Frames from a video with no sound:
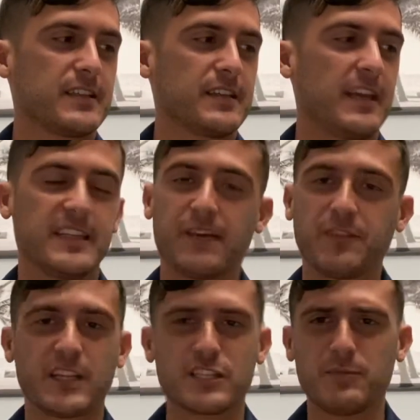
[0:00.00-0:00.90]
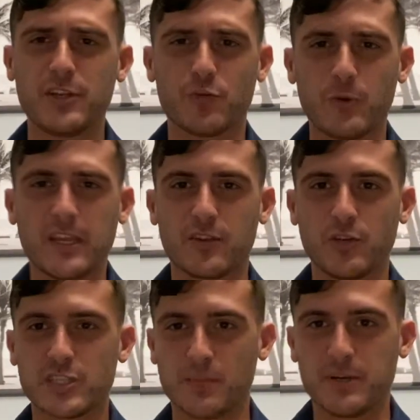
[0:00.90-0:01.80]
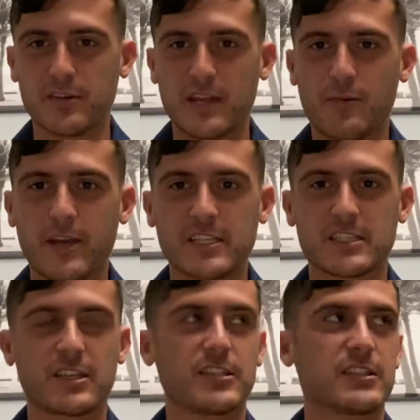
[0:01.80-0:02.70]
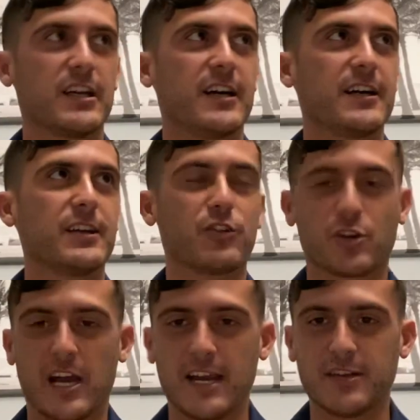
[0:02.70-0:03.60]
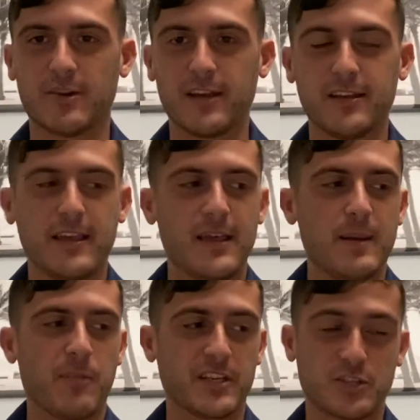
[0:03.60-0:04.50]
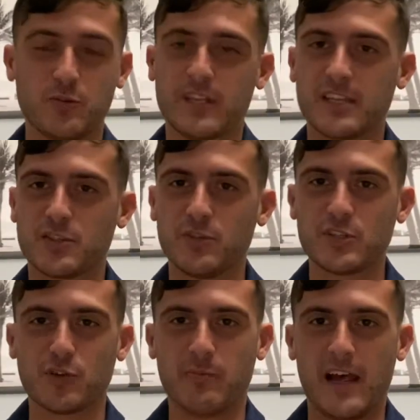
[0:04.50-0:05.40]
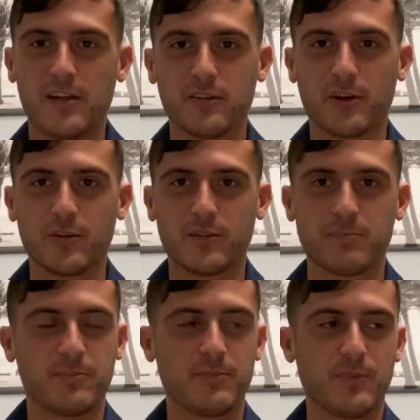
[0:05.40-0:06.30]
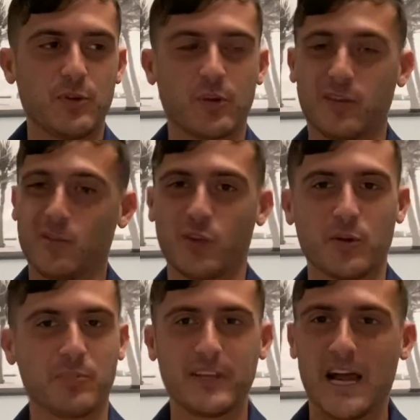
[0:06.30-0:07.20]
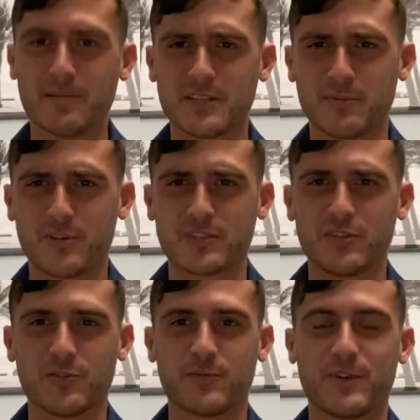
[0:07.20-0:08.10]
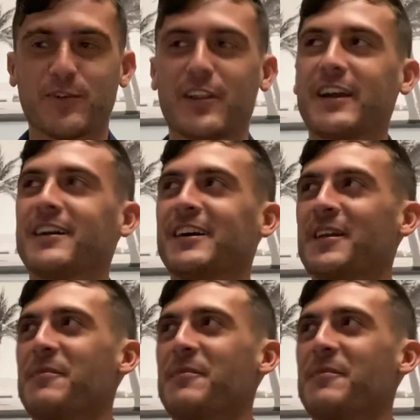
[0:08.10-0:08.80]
it definitely doesn't mean you're weak, though. You just appear that way just because you're kind, right? But as soon as you're in battle, though, you're the complete opposite person. You're like a...